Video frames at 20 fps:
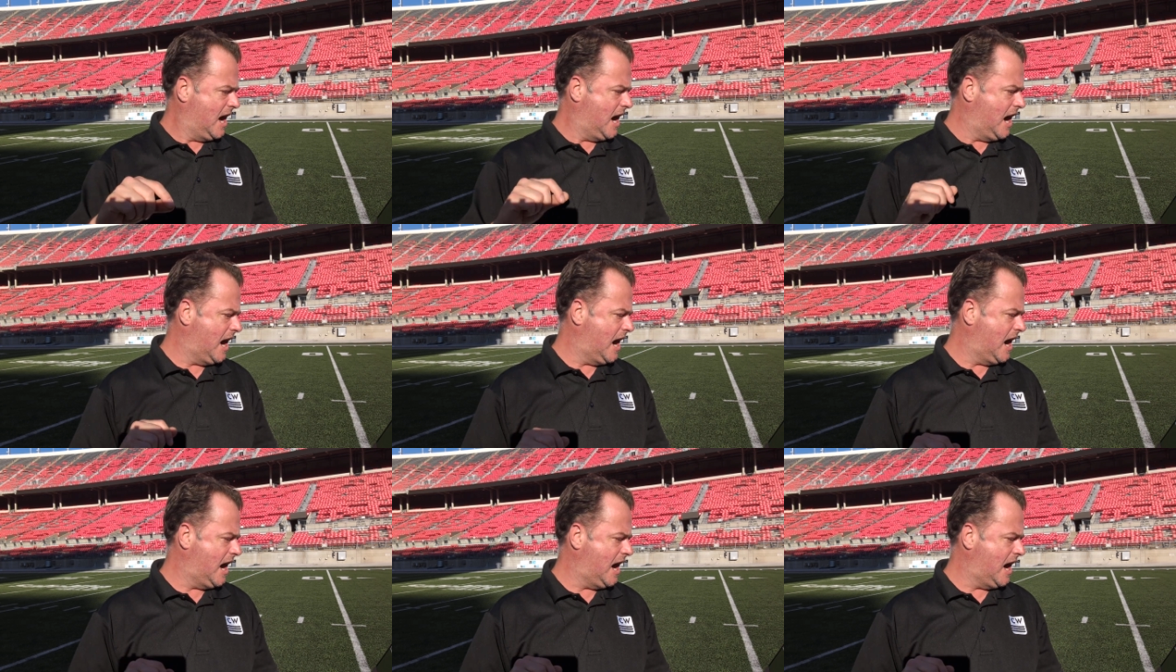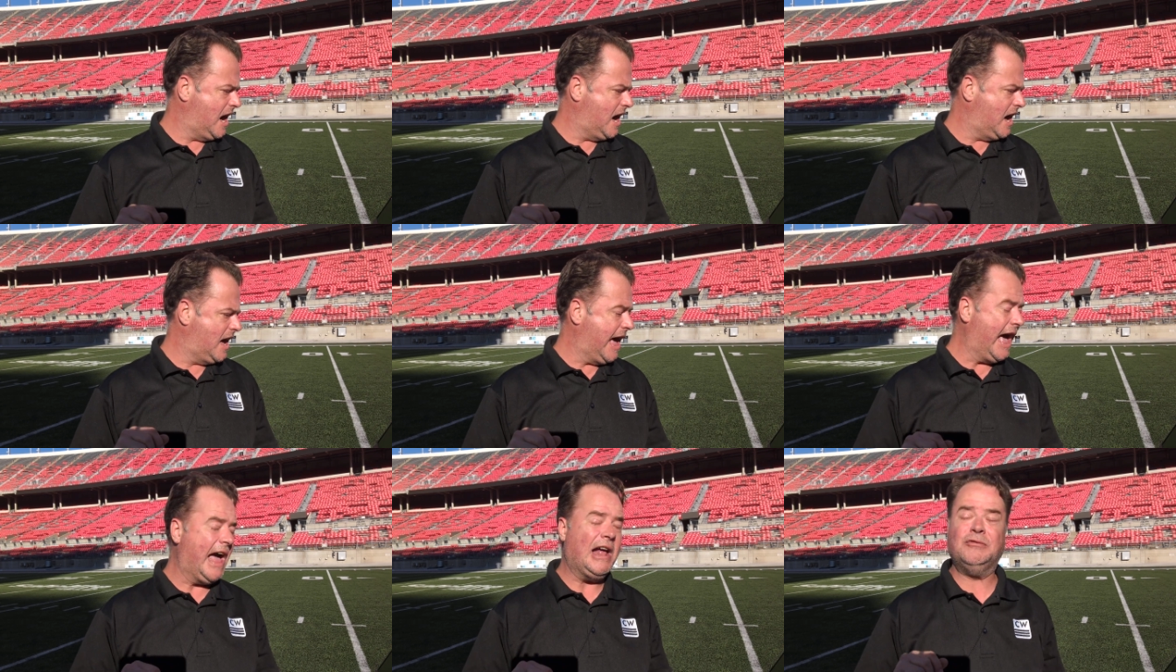
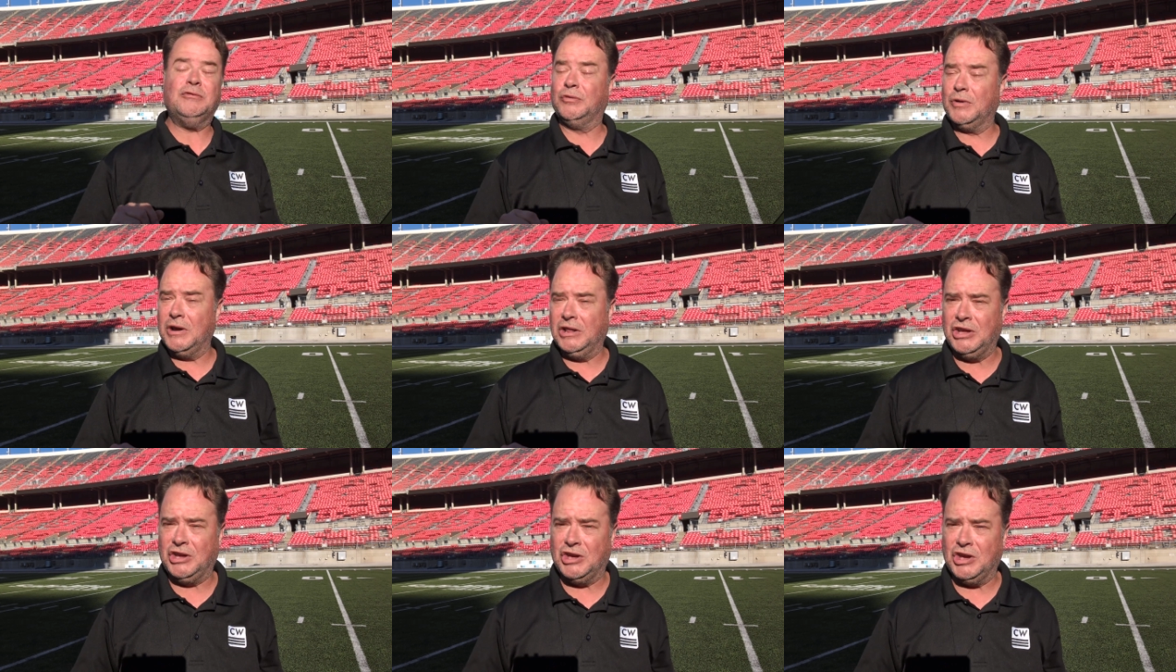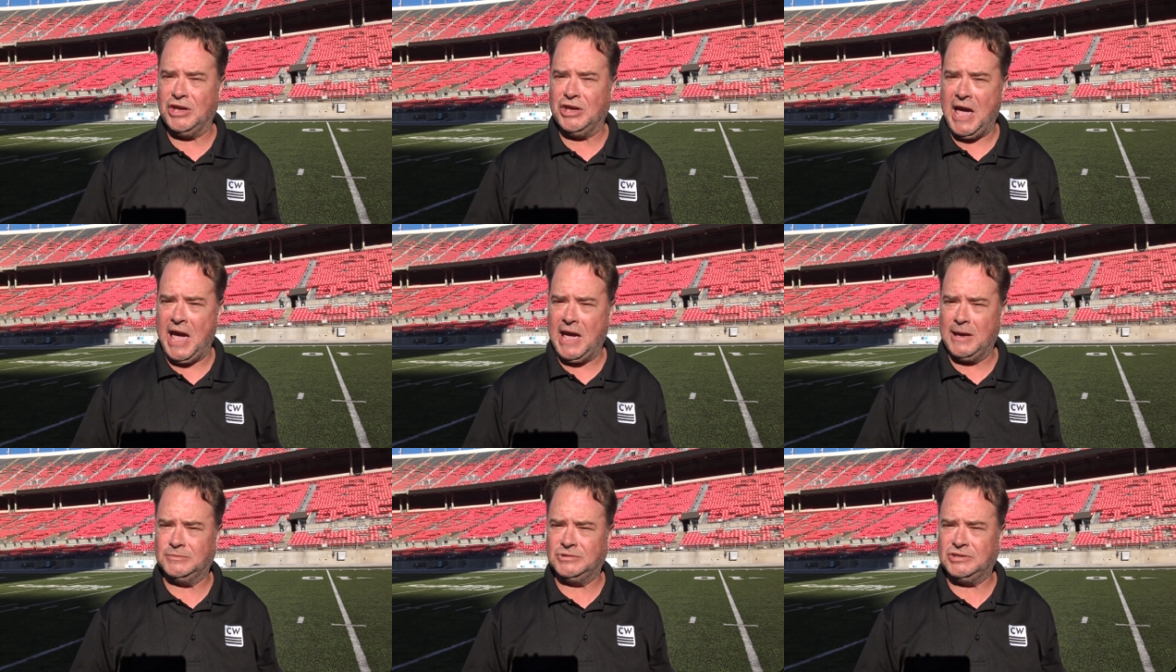had really good
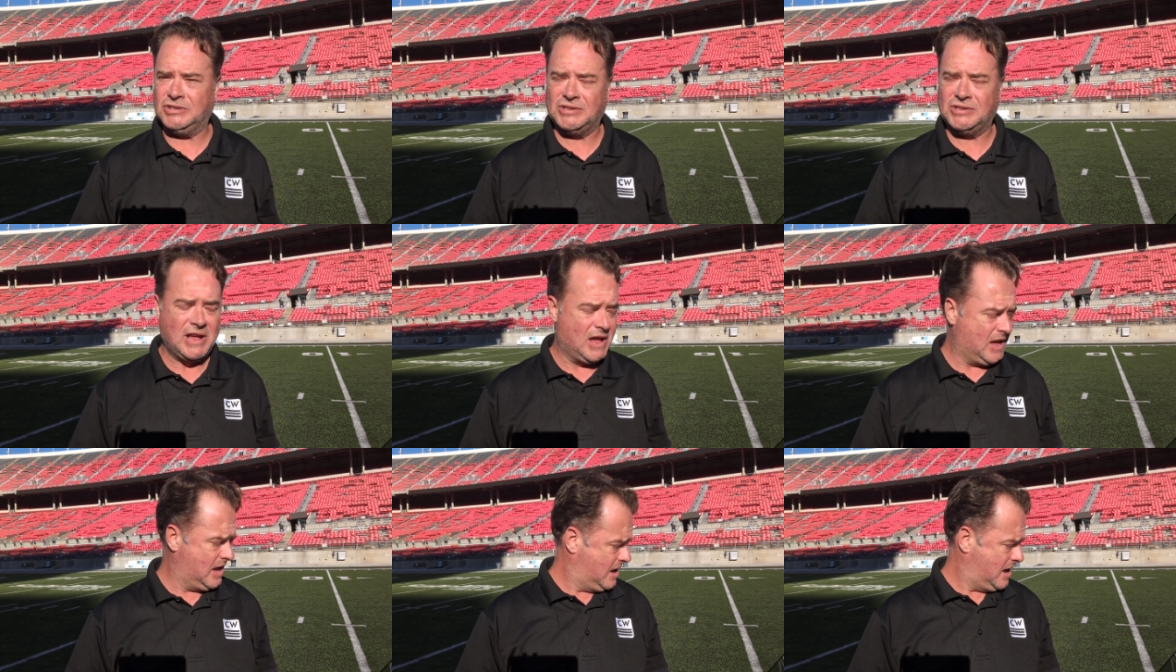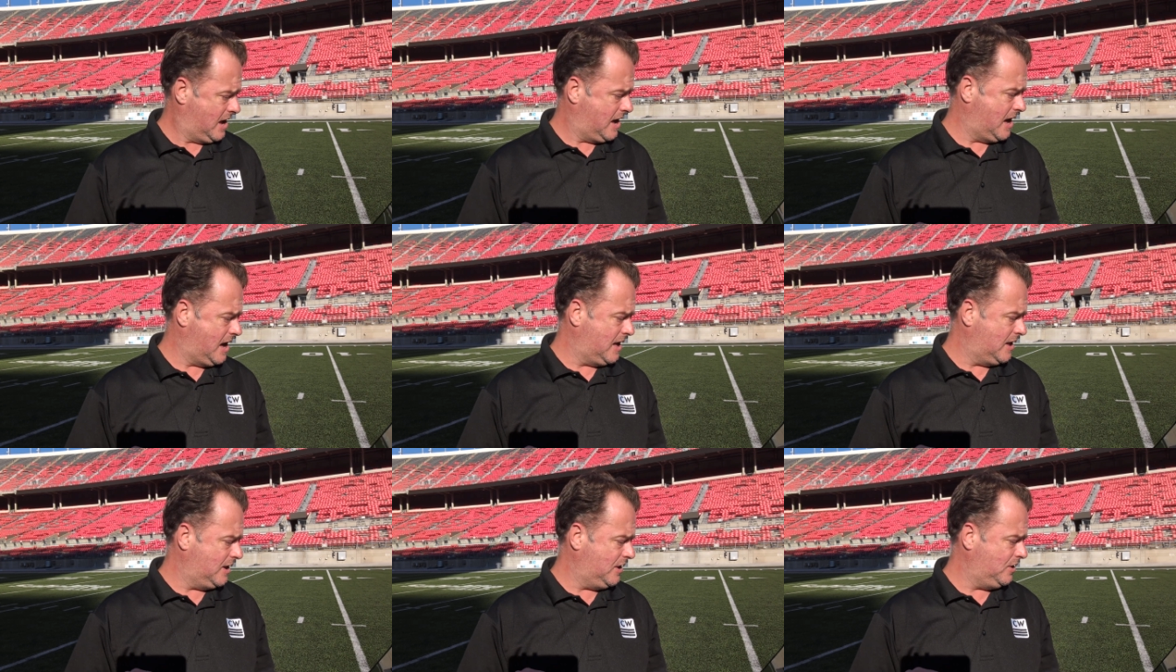games.
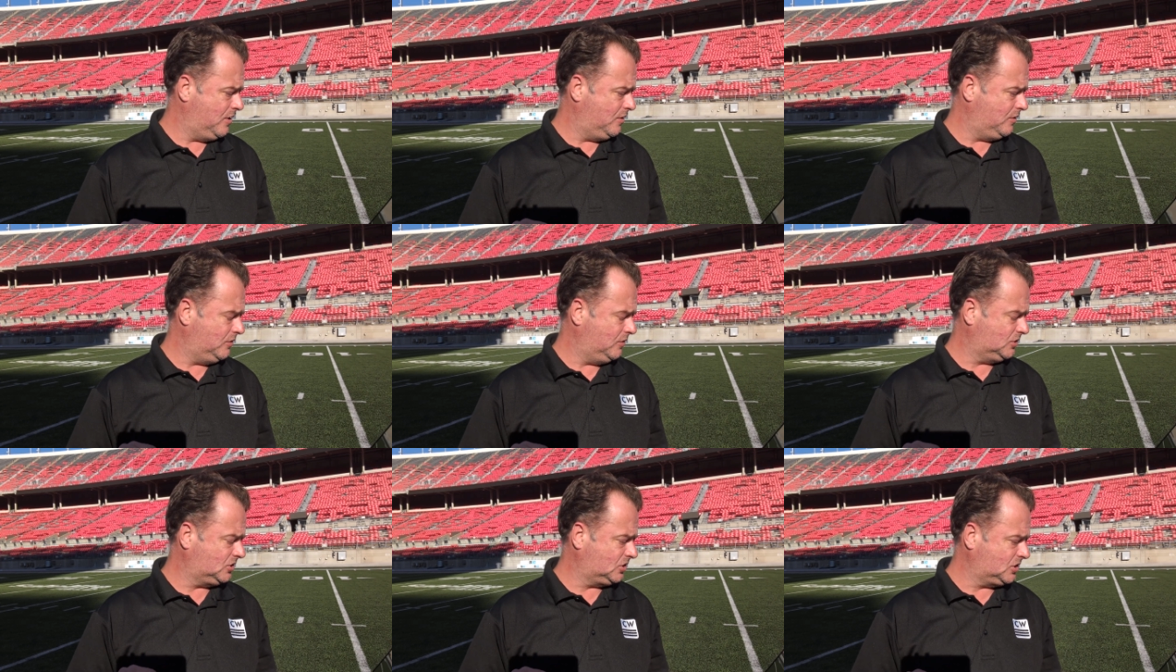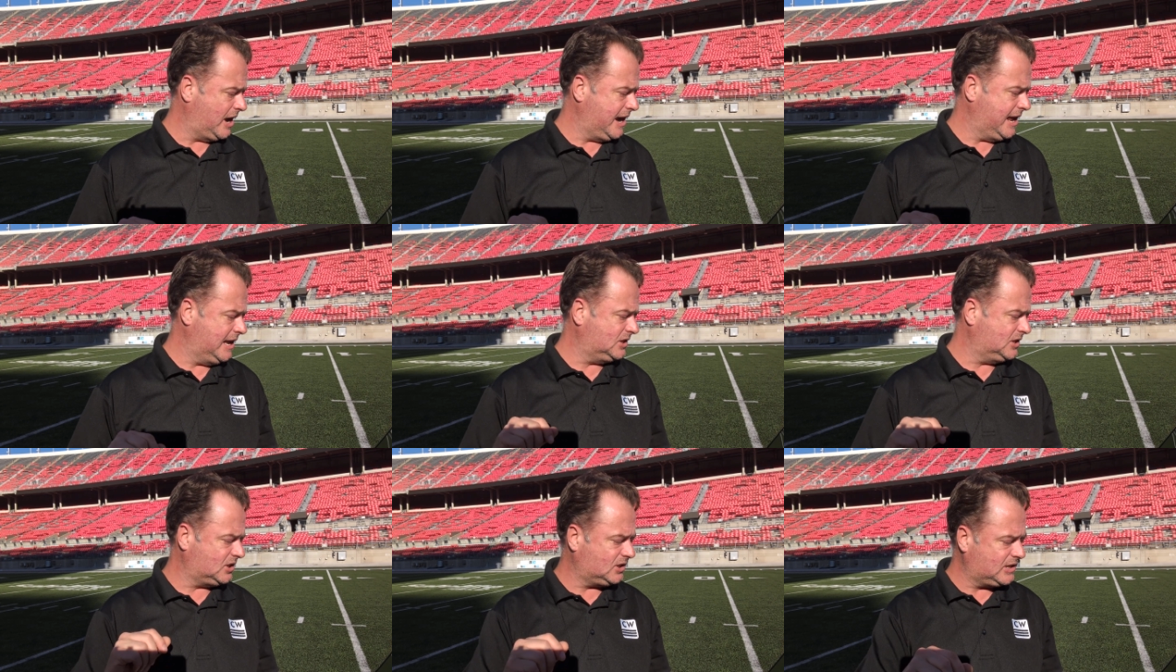
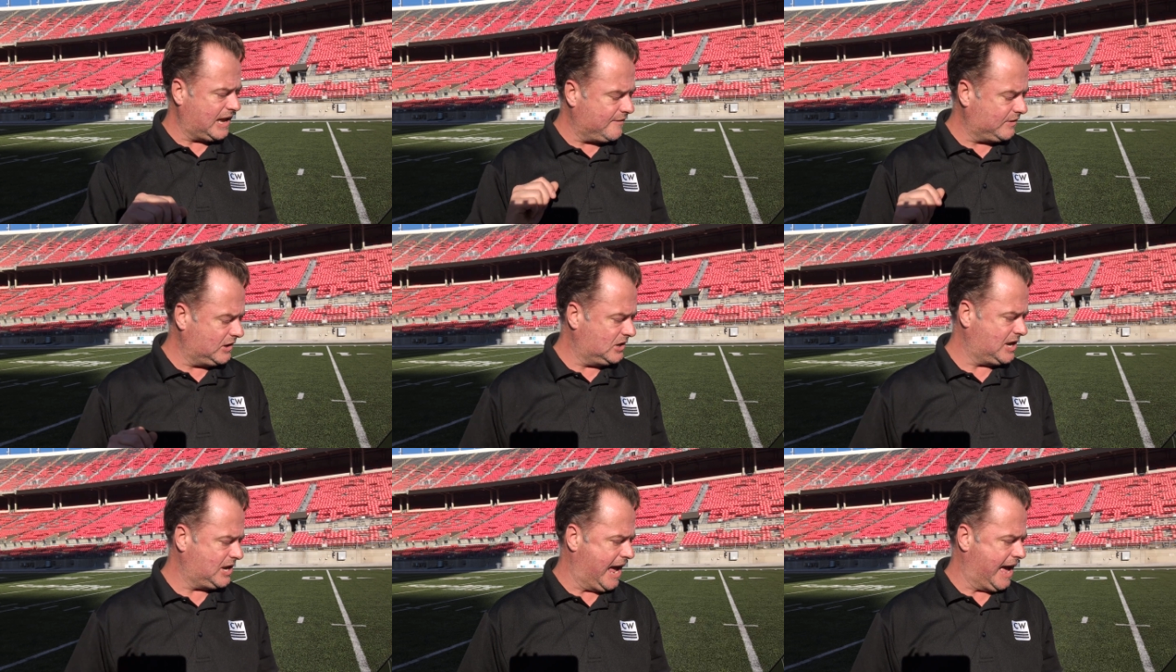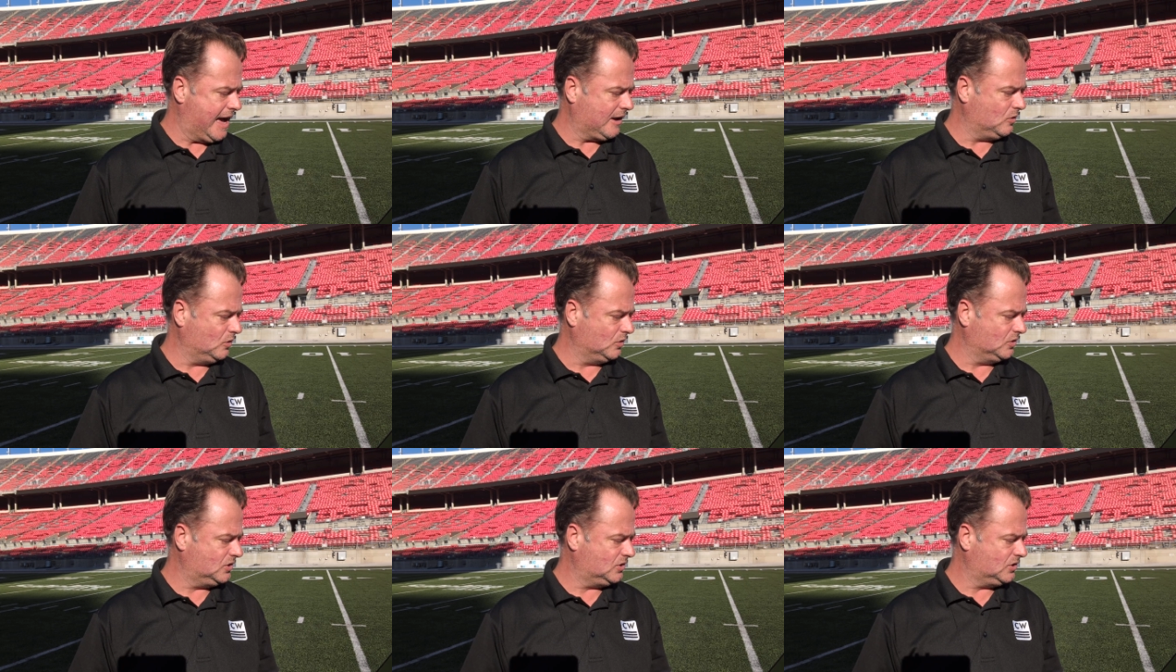Sonny, 7
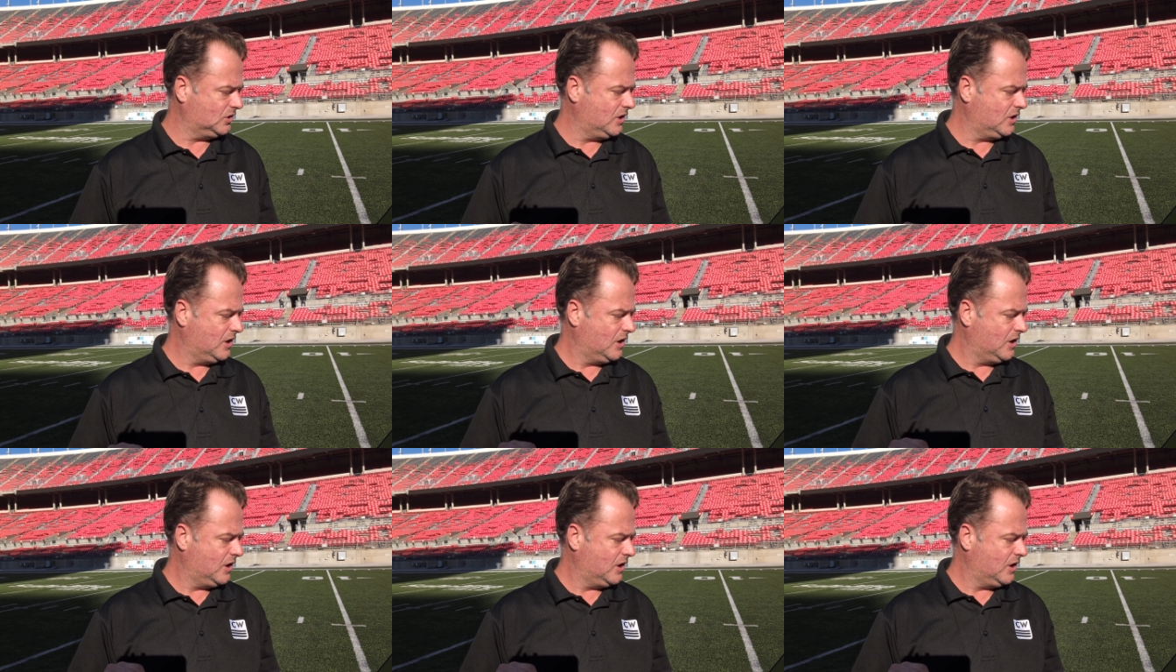tackles.